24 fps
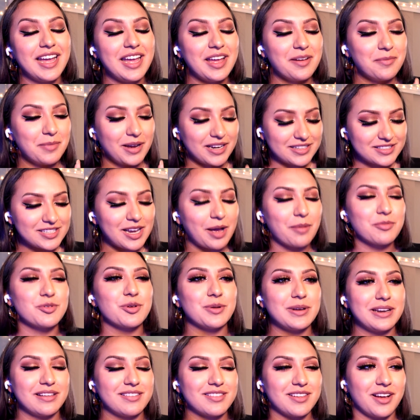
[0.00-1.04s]
And my top
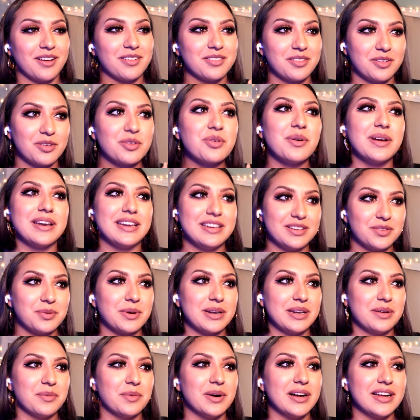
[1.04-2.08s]
twenty songs of twenty
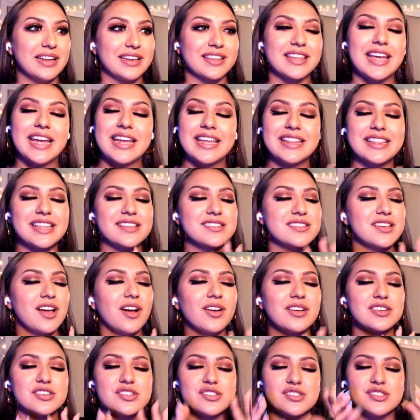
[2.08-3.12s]
twenty-one. Like, this
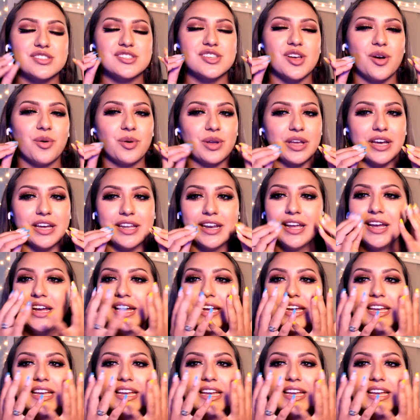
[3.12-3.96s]
song is just so good.